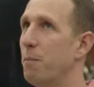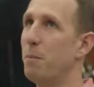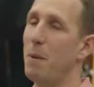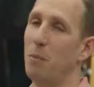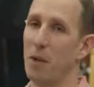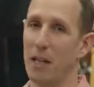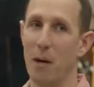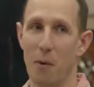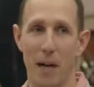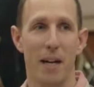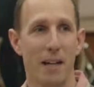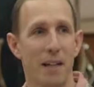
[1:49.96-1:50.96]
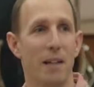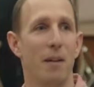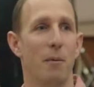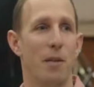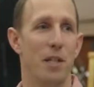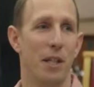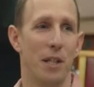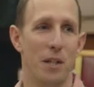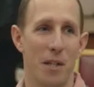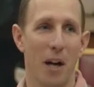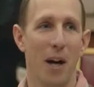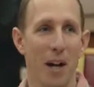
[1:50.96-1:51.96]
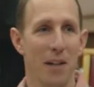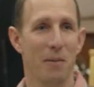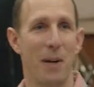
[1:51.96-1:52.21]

people want to go on it, which is a good start.